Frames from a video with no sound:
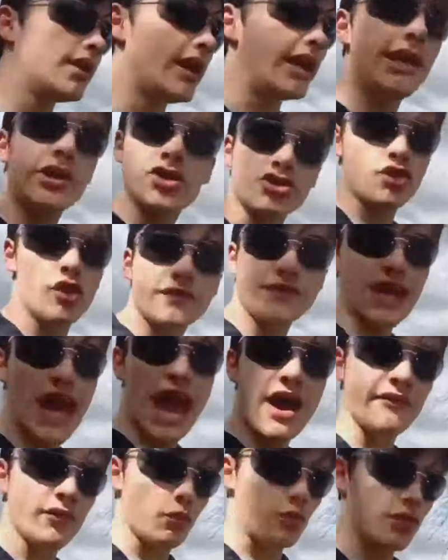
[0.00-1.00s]
He deserves
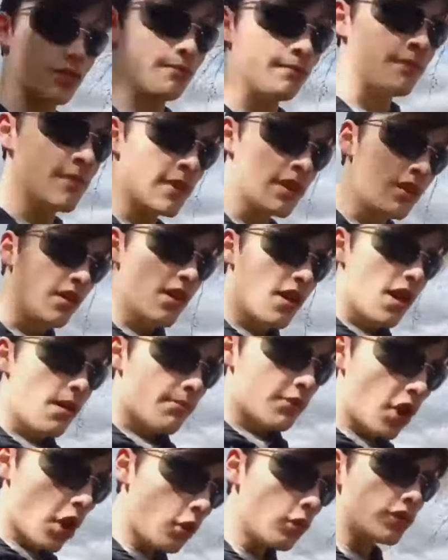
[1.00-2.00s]
every one of them.
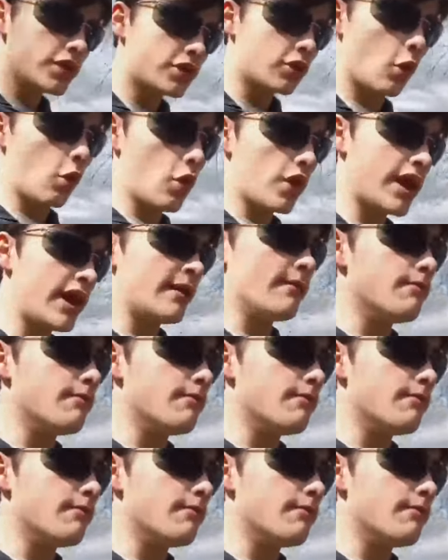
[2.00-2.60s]
But not only Corey,